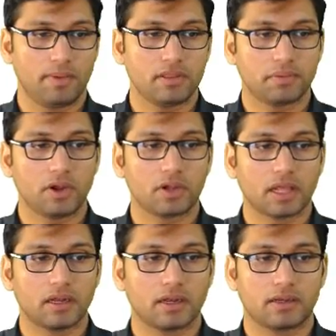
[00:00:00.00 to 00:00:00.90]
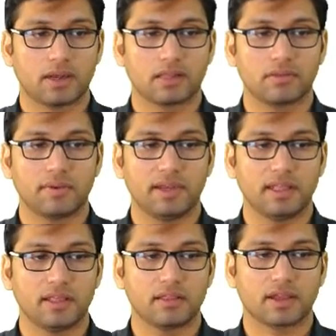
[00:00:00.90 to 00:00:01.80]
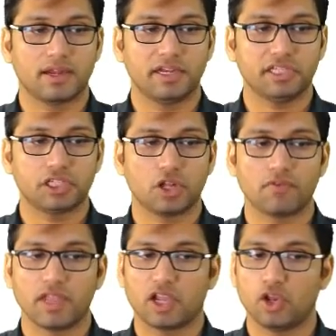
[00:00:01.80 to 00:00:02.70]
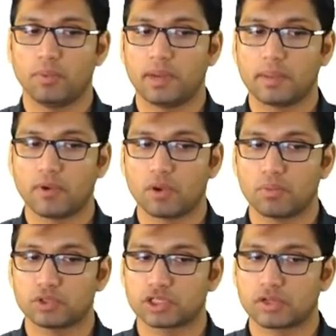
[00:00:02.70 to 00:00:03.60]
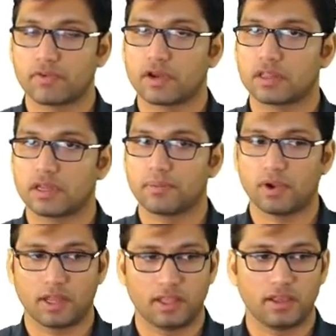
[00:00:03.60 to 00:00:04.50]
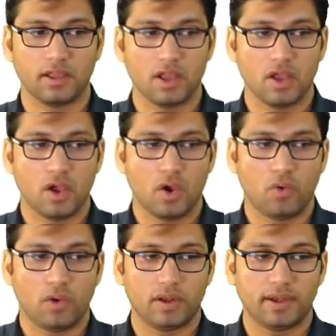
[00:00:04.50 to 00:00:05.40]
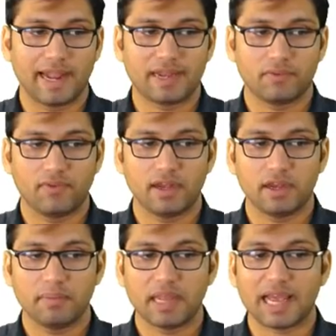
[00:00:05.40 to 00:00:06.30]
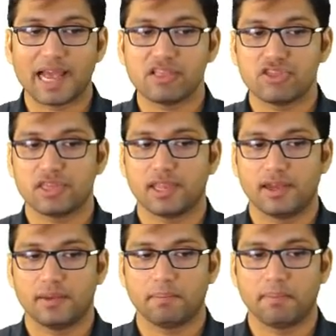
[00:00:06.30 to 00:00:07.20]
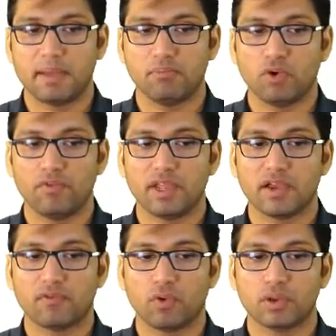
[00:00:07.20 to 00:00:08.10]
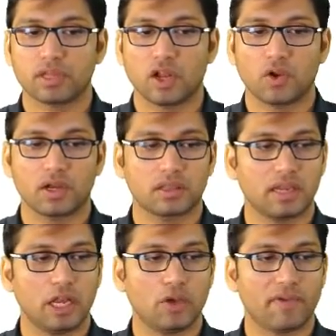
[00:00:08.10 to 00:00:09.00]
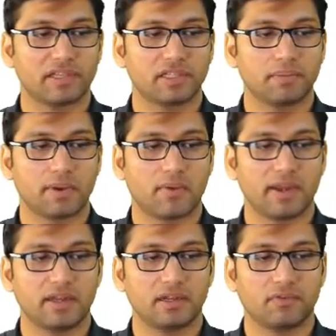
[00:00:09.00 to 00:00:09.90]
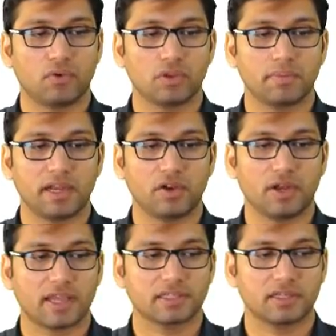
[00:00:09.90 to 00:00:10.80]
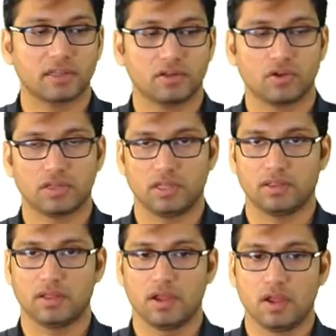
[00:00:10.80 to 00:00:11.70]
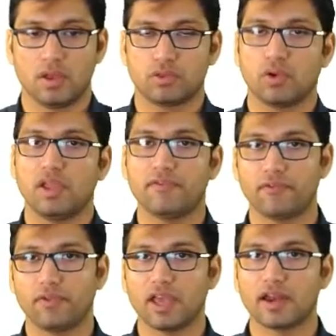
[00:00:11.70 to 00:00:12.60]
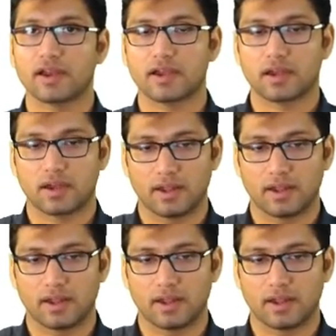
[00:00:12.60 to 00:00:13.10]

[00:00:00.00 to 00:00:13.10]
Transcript: Principle of transmissibility is the condition of equilibrium or motion of a rigid body that will remain unchanged by moving a force along its line of action, provided the force magnitude and action does not change. So if we are